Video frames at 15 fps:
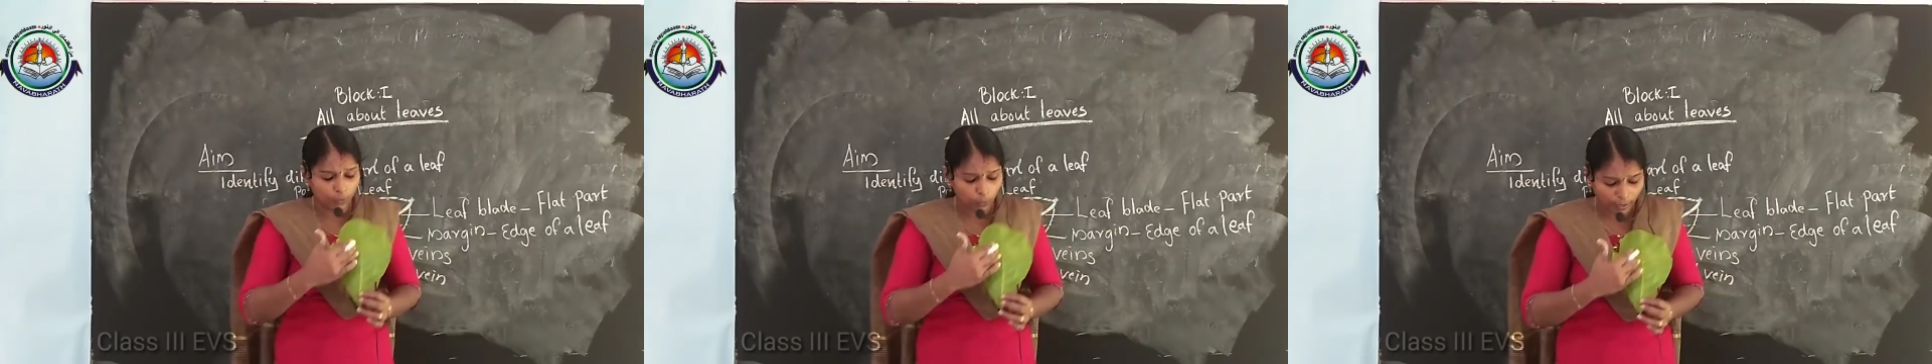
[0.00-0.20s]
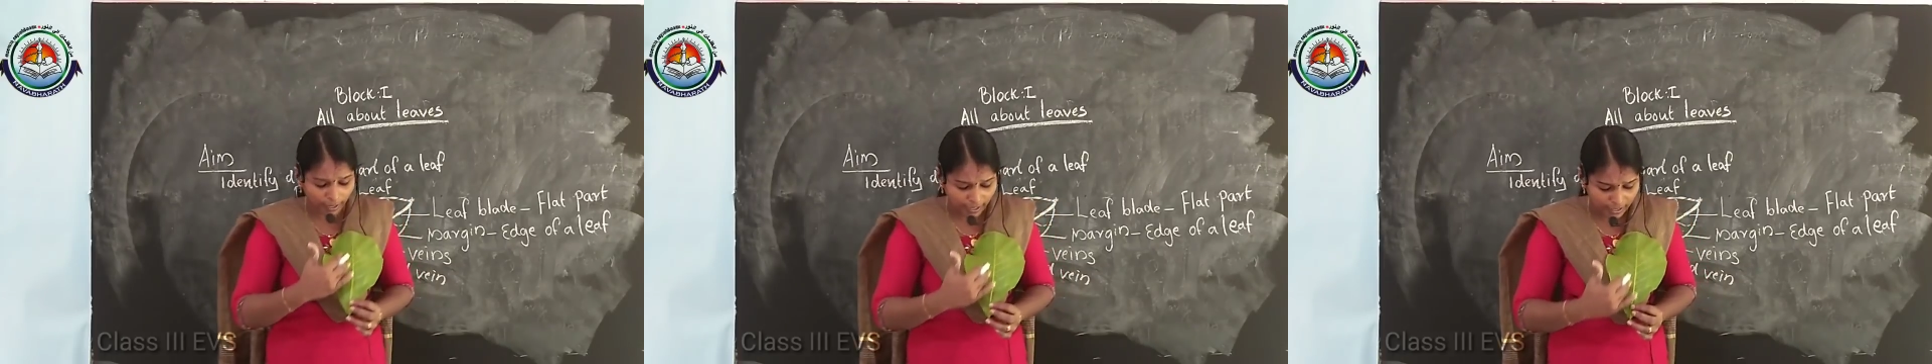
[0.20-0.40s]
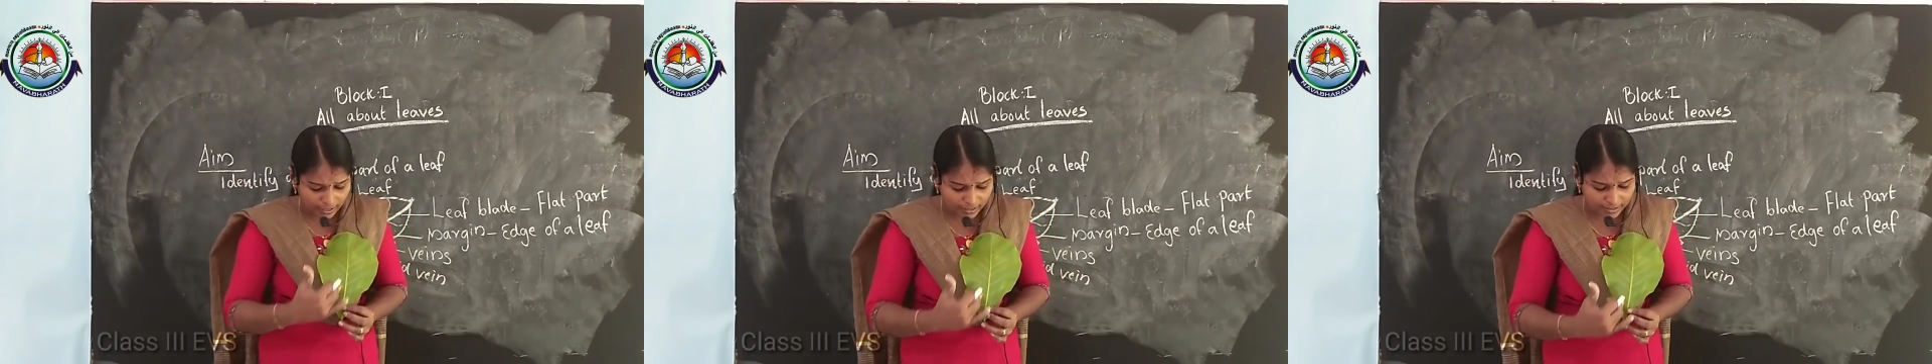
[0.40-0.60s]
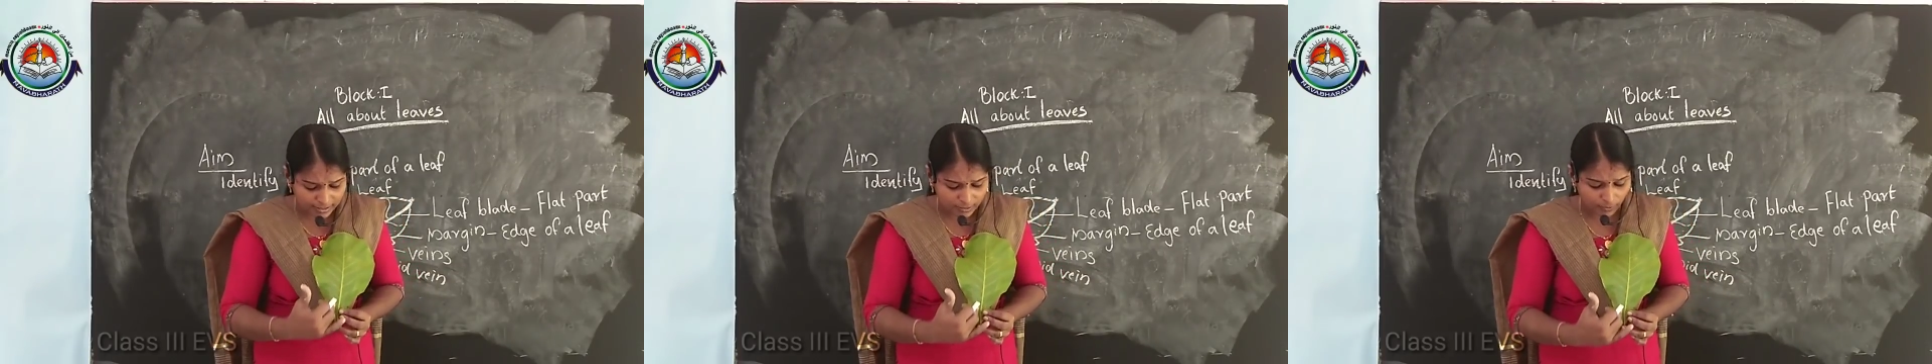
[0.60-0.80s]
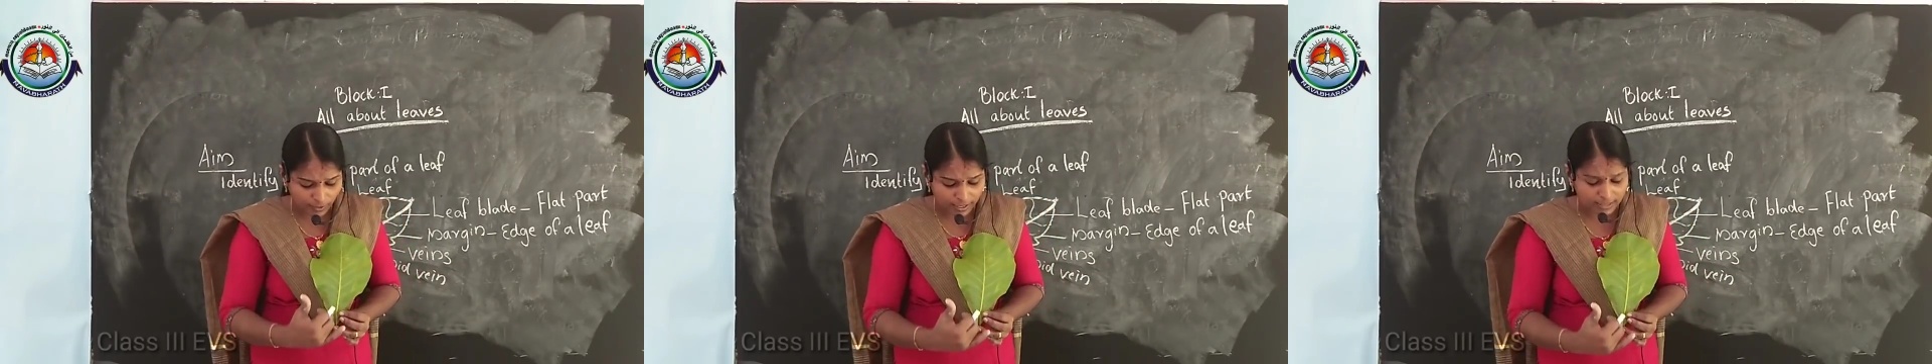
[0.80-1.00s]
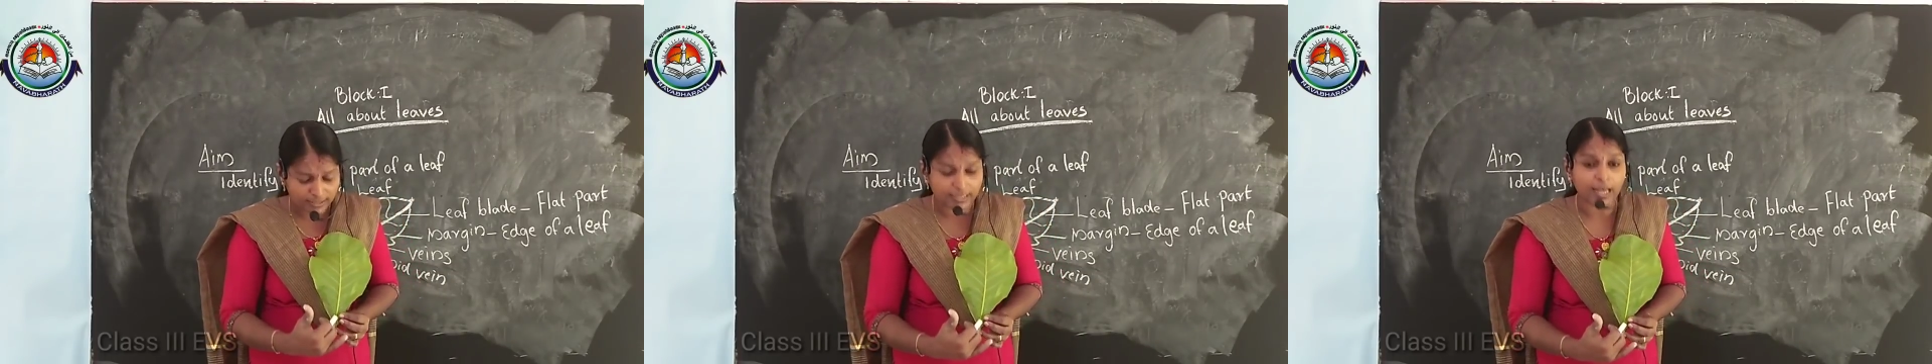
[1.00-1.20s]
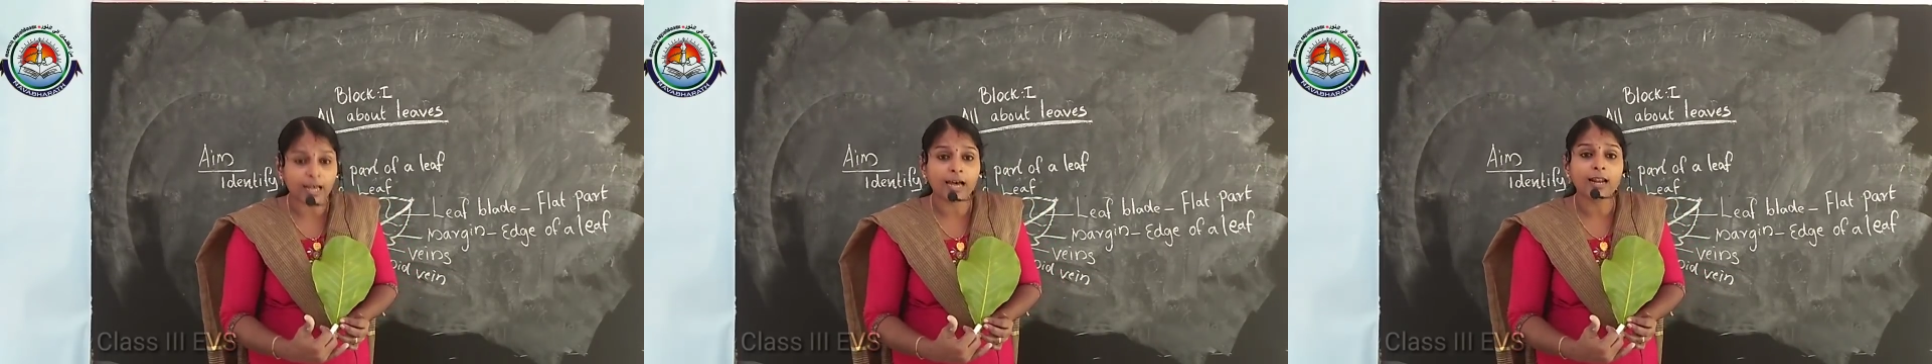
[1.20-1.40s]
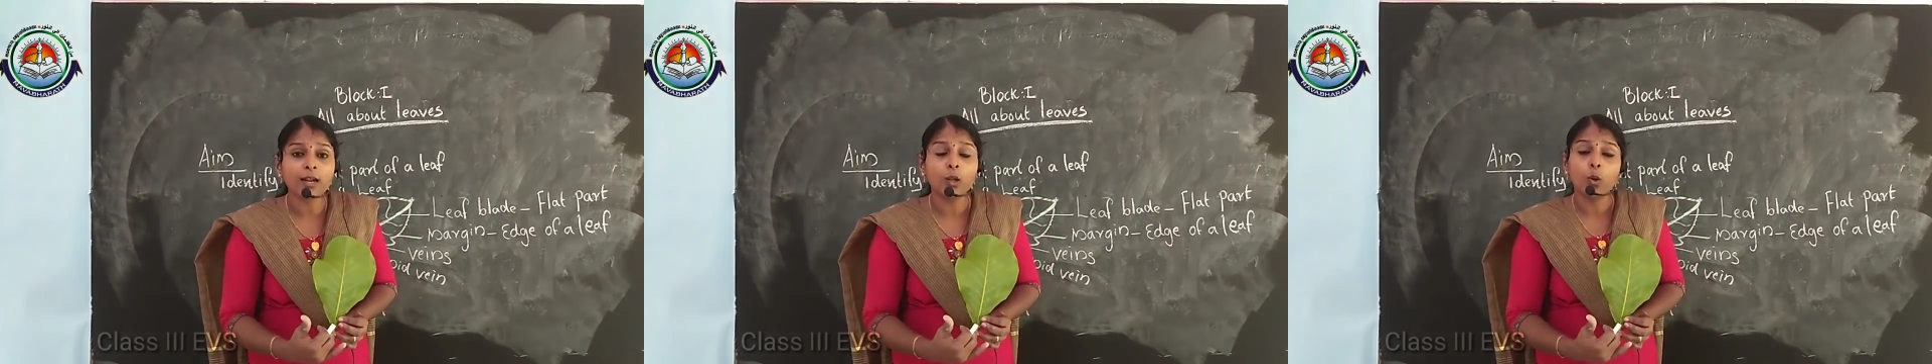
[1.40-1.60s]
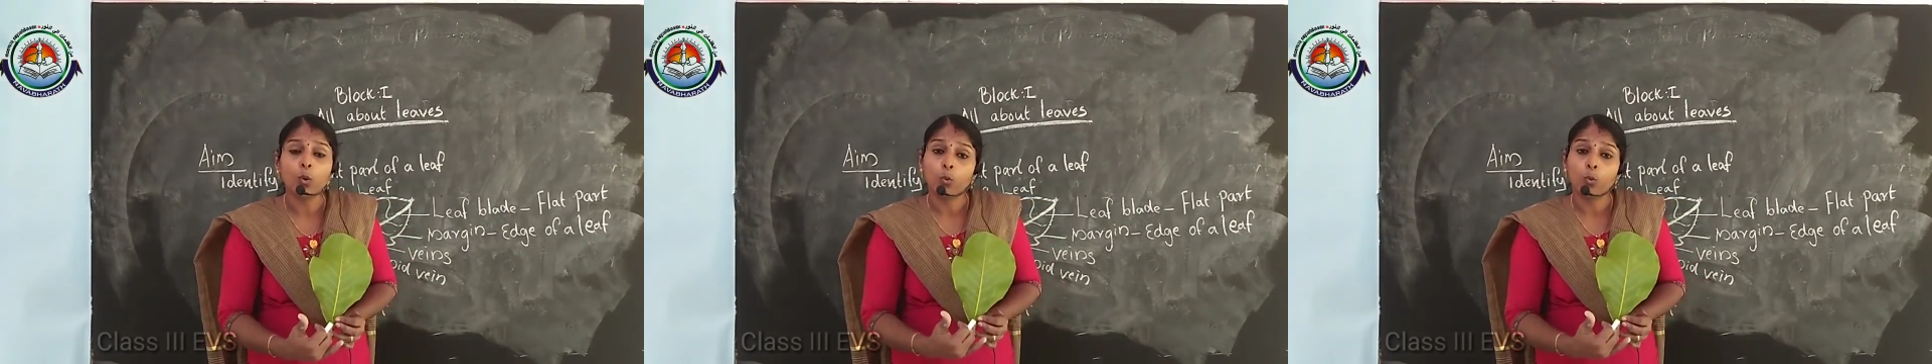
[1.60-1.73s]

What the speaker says: veins. Veins are